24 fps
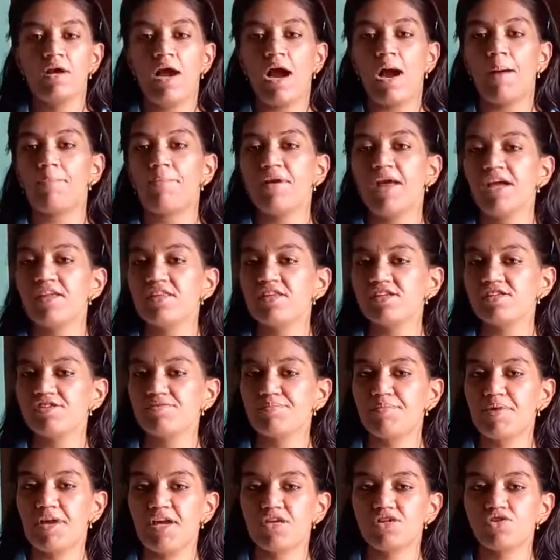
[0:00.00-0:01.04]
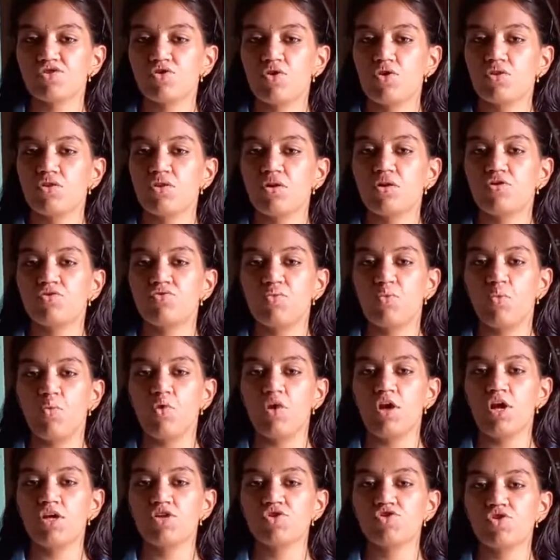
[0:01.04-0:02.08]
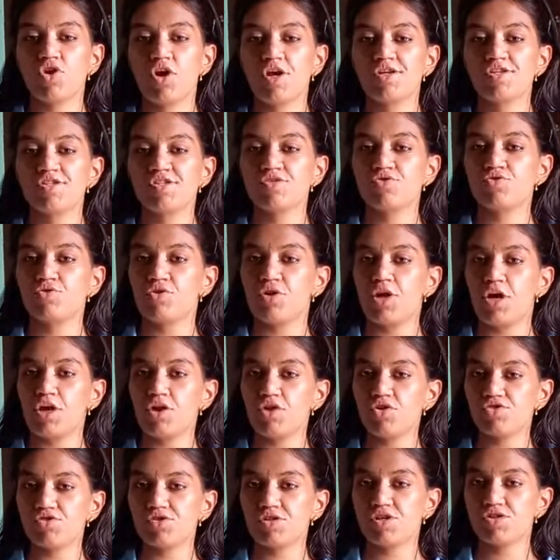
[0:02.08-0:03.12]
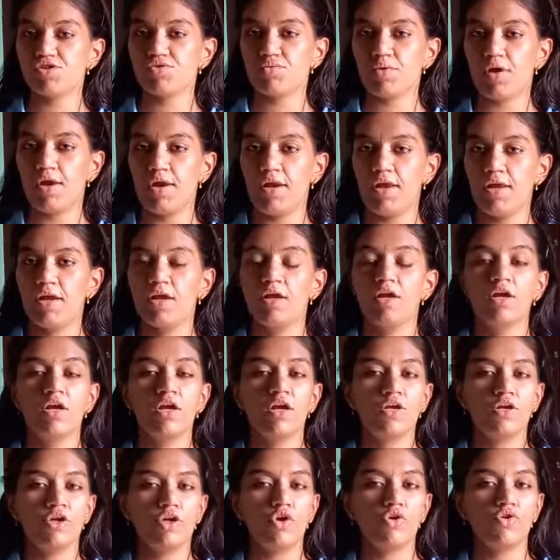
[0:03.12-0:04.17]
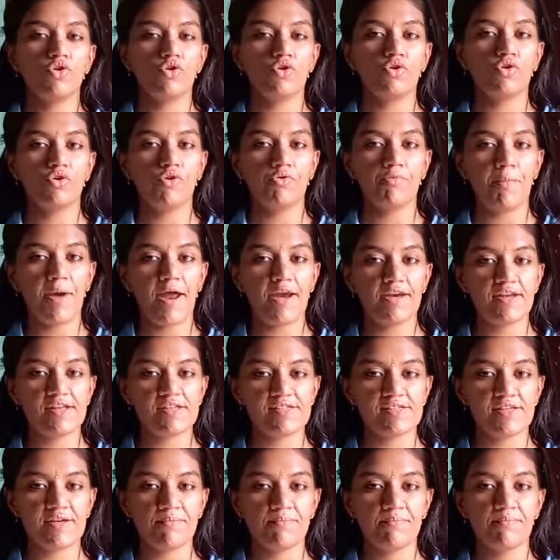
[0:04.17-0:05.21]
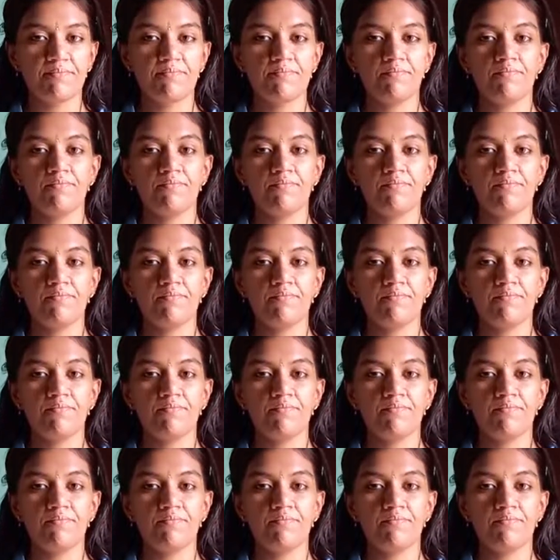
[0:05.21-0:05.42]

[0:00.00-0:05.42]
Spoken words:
Apply this paste on the swollen joints to reduce the swelling due to rheumatism.